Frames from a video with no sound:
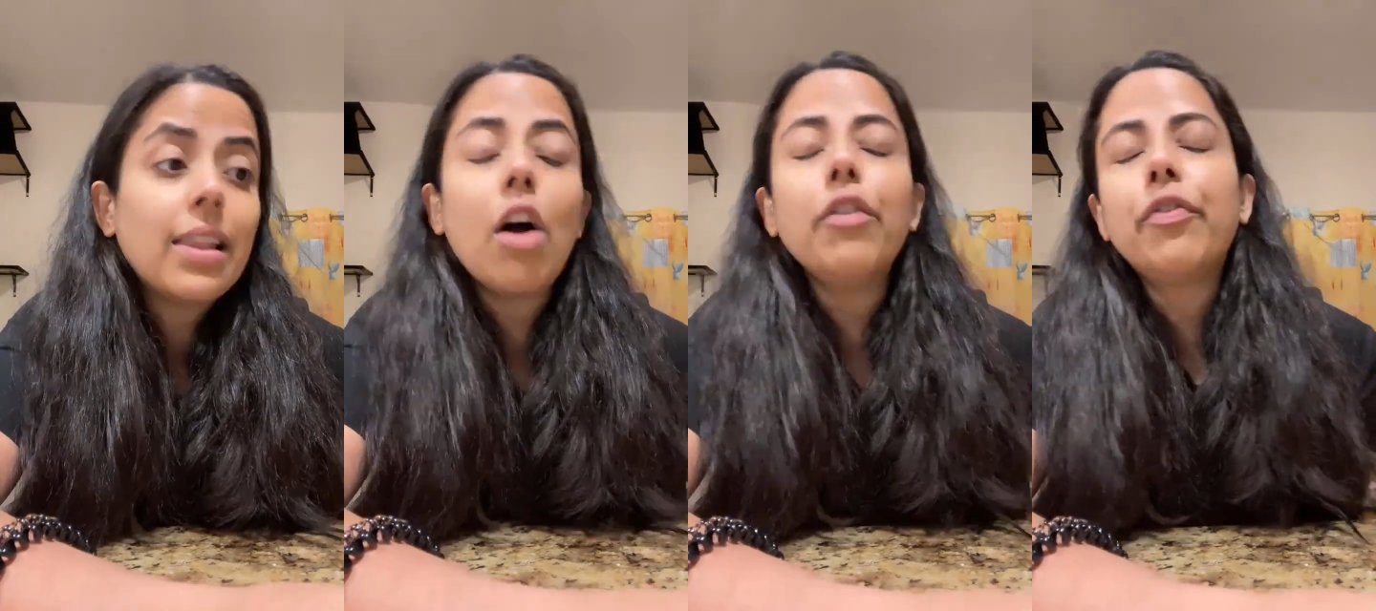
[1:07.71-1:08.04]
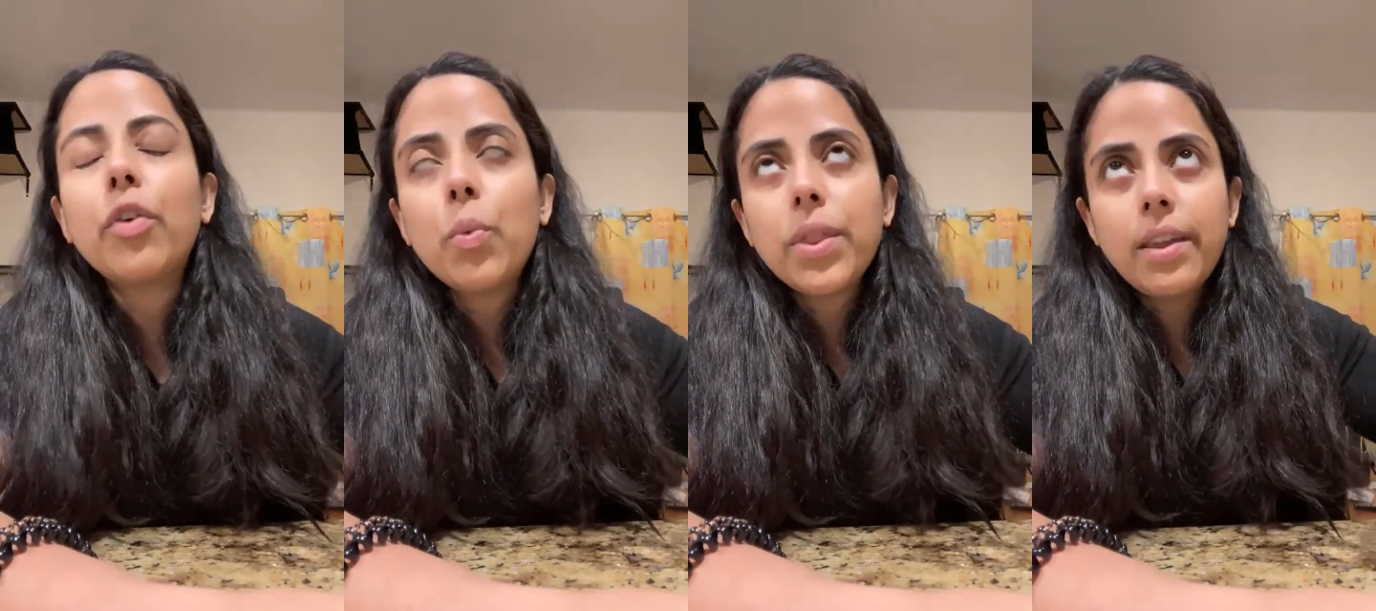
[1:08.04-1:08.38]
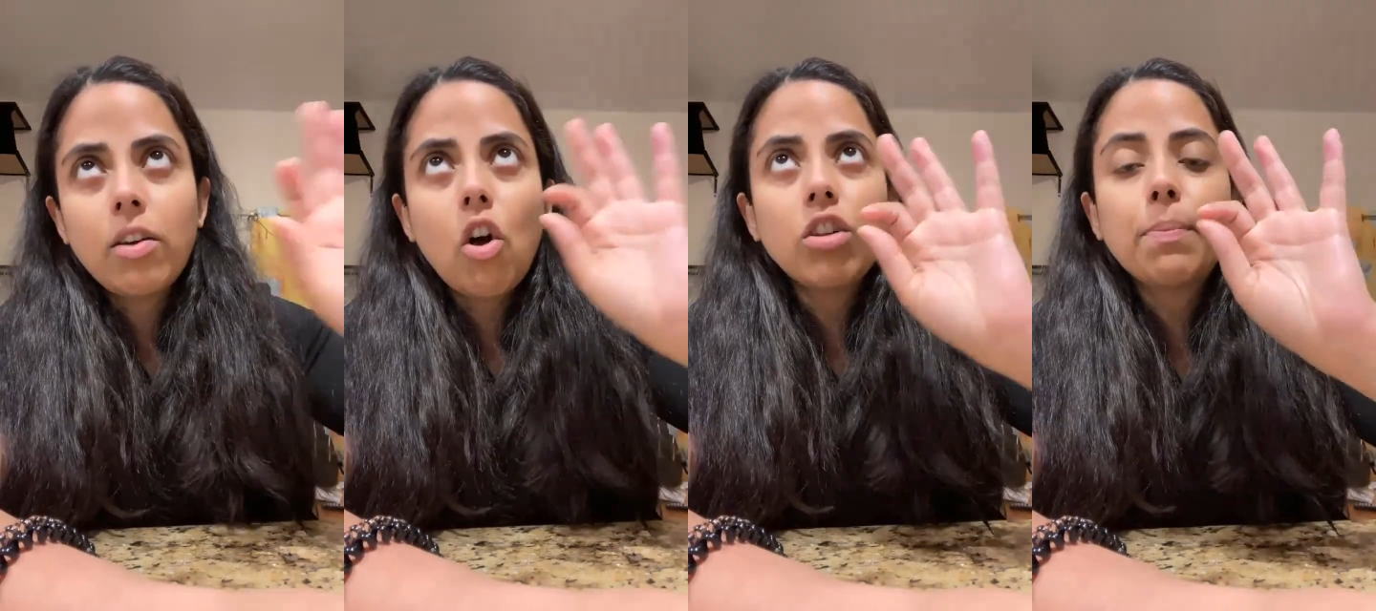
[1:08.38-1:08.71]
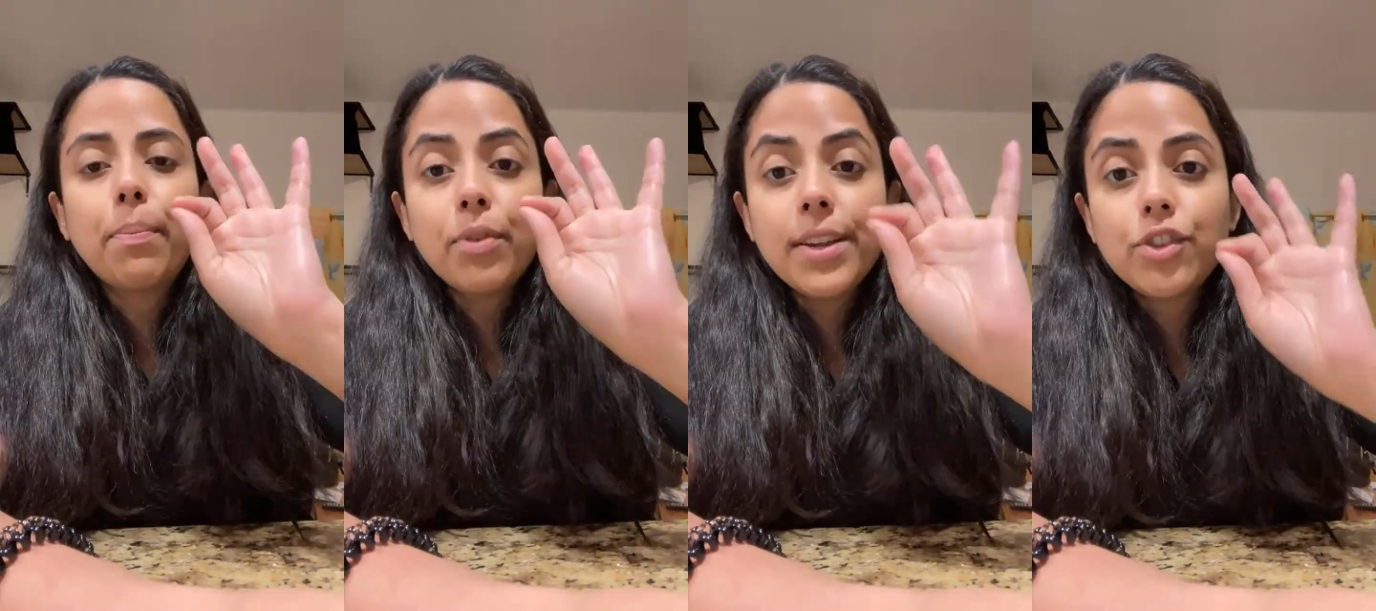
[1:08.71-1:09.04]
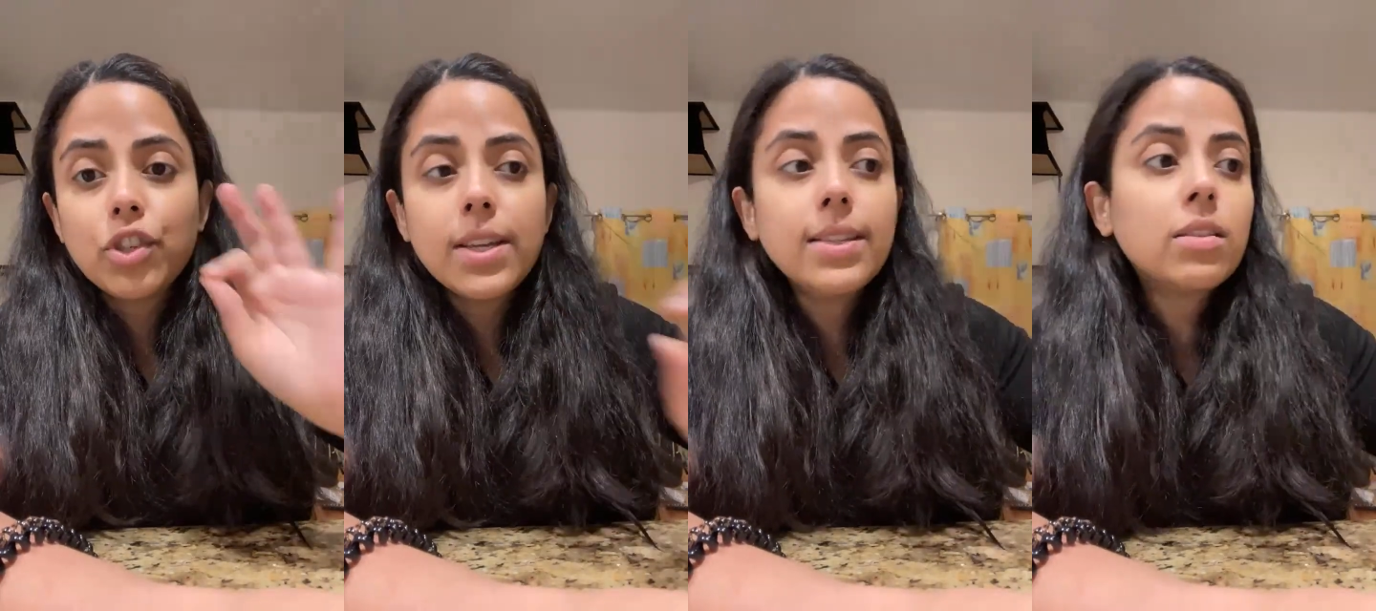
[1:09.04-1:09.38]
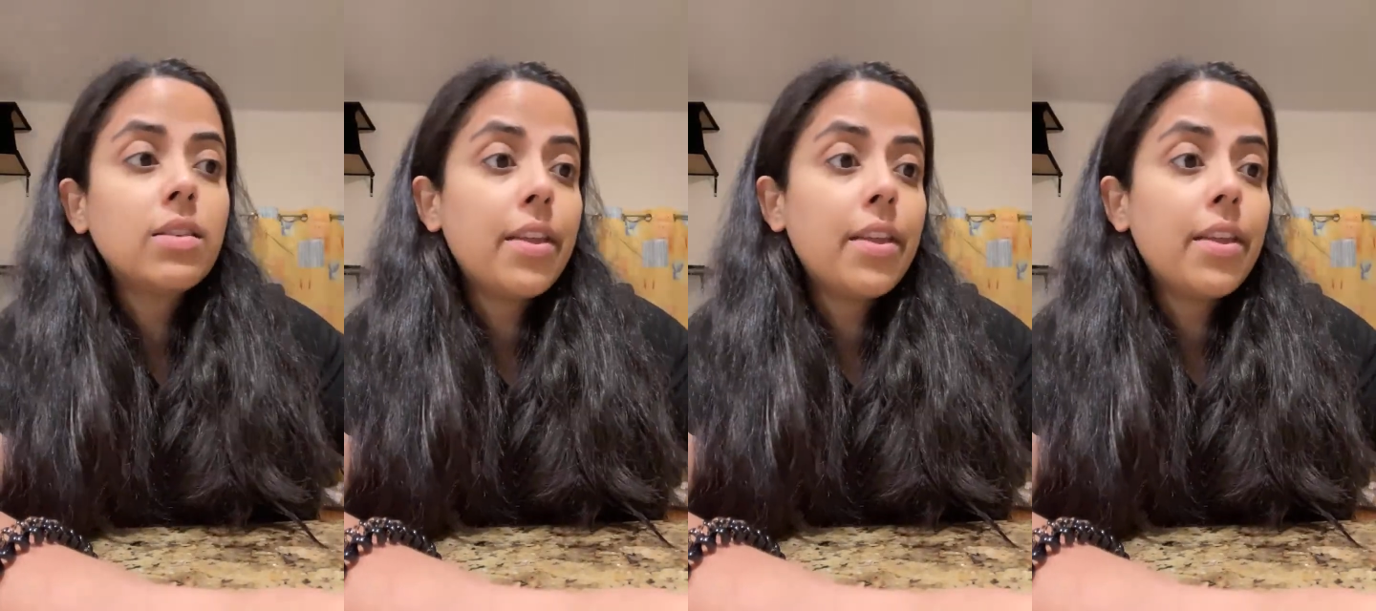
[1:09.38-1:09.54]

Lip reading: allowed for what they called bridges.